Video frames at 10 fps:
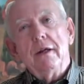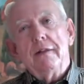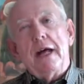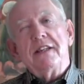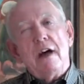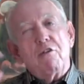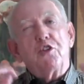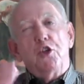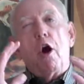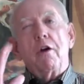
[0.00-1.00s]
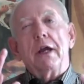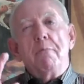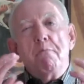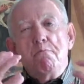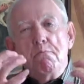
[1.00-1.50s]
That's how dark
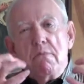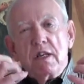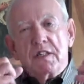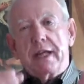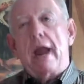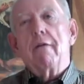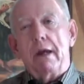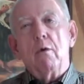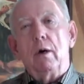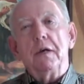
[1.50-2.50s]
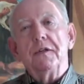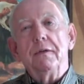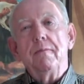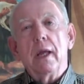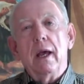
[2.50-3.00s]
and scary it was.
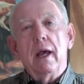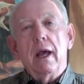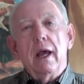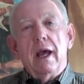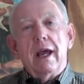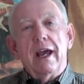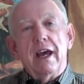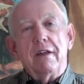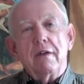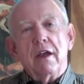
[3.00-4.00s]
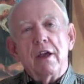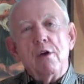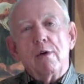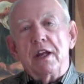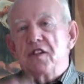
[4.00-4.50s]
And
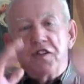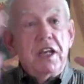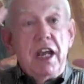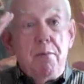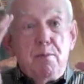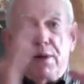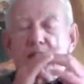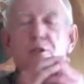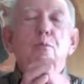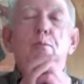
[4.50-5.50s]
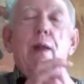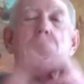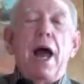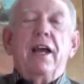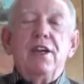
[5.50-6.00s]
you can see, but it's so
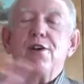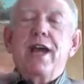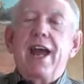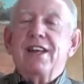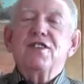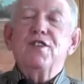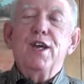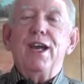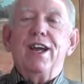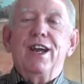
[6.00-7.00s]
black you can't see.